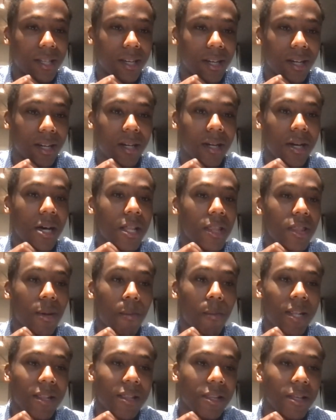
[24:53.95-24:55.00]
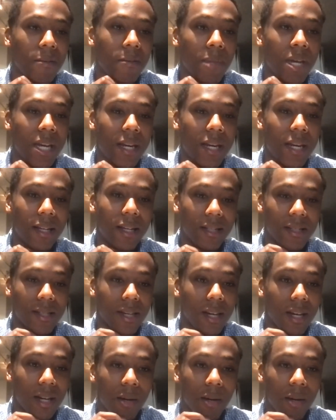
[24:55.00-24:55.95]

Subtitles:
the monthly meetings.